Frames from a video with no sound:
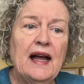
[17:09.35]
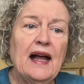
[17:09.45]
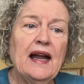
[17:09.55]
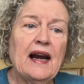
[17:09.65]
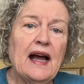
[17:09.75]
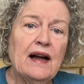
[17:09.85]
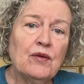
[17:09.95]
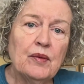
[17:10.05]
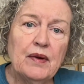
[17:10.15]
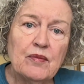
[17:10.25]
And I
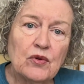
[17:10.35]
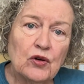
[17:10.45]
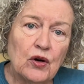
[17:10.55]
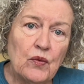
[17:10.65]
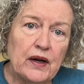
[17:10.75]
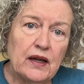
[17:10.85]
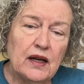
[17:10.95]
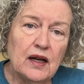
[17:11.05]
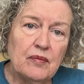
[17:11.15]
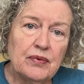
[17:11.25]
remember growing
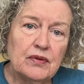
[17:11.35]
up,